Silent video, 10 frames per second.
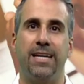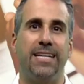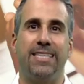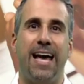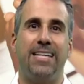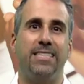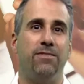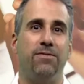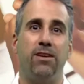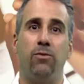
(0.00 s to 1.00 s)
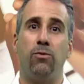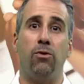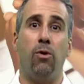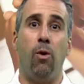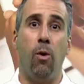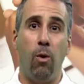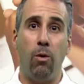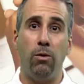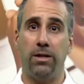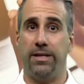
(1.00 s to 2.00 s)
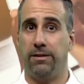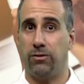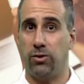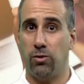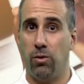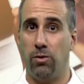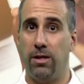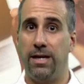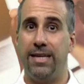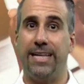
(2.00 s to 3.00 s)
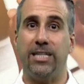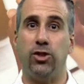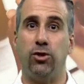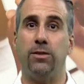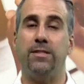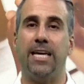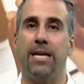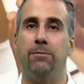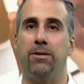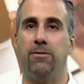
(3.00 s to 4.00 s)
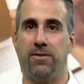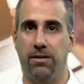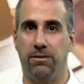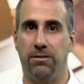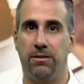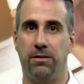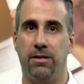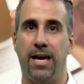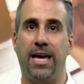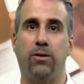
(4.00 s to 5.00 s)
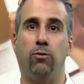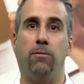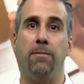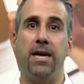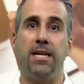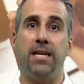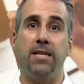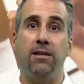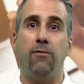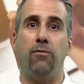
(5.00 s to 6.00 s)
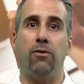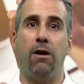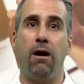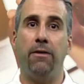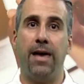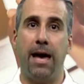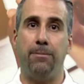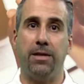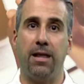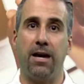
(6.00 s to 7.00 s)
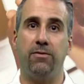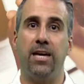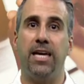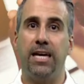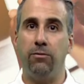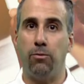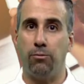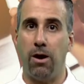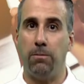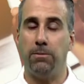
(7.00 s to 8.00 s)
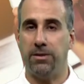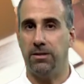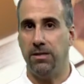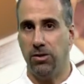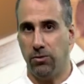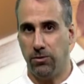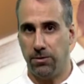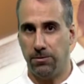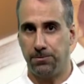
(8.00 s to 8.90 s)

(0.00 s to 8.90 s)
It's as if there were a hole in their soul that just can't be filled, and it will make it for an unhappy life if the problem continues.